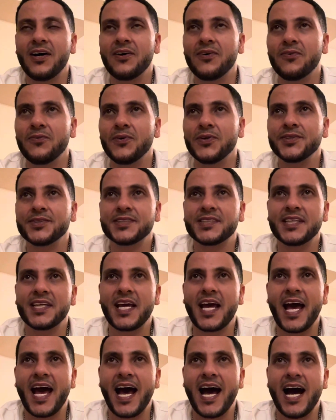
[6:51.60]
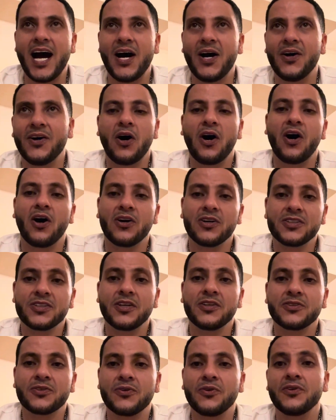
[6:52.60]
We'll see how
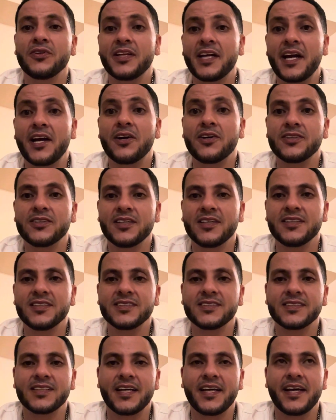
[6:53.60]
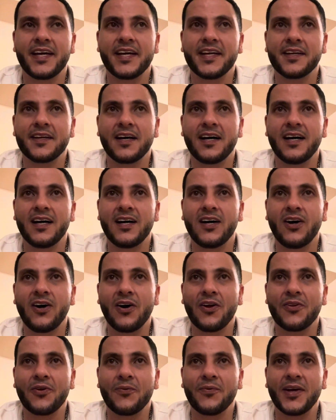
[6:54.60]
Arda Güler does and
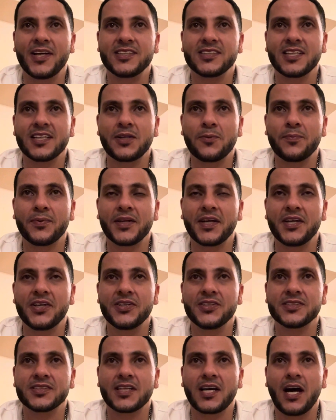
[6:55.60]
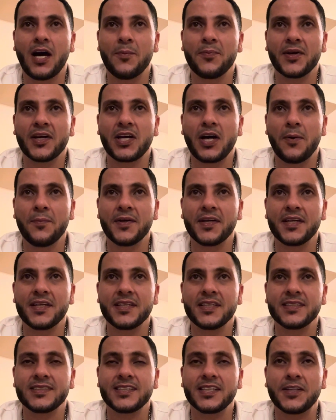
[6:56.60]
all the rest of the players up and coming in
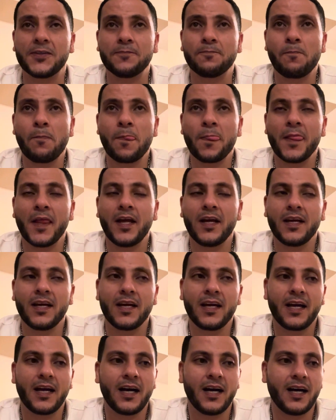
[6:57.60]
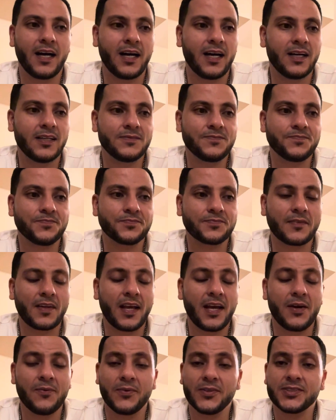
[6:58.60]
the team.
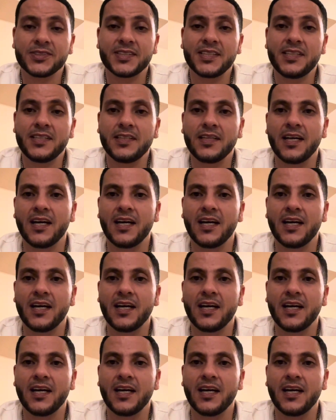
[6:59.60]
And we'll see.